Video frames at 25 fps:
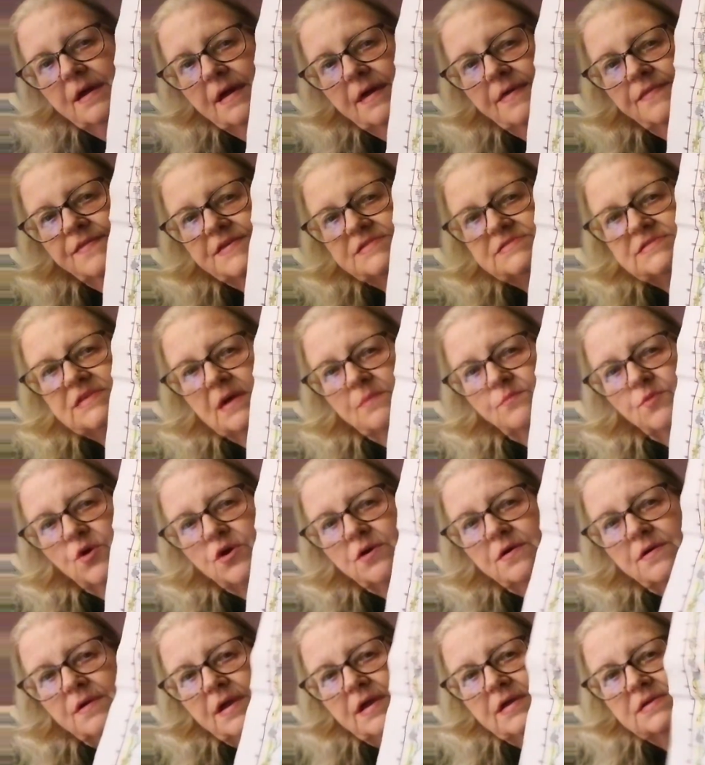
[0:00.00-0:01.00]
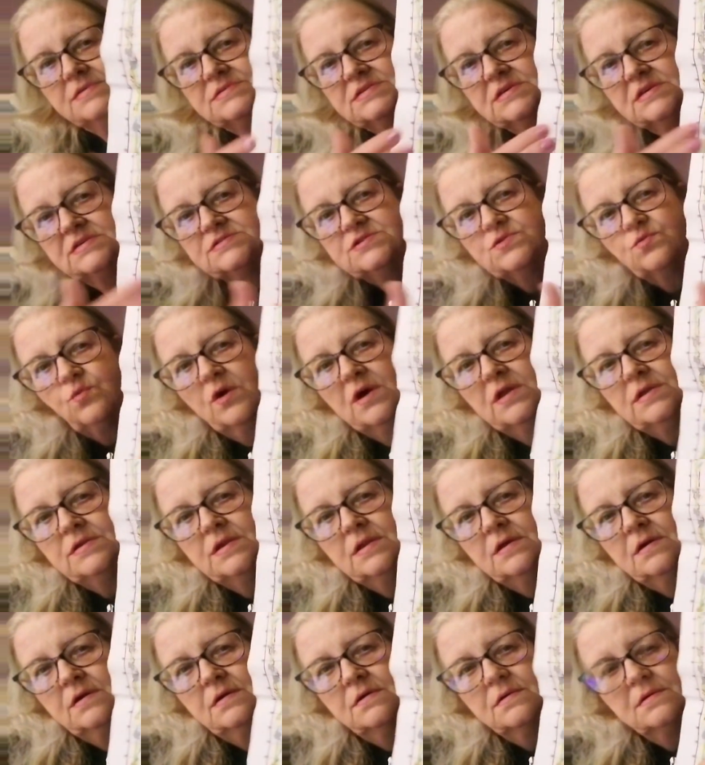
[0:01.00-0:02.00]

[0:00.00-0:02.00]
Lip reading: and the summer is this one.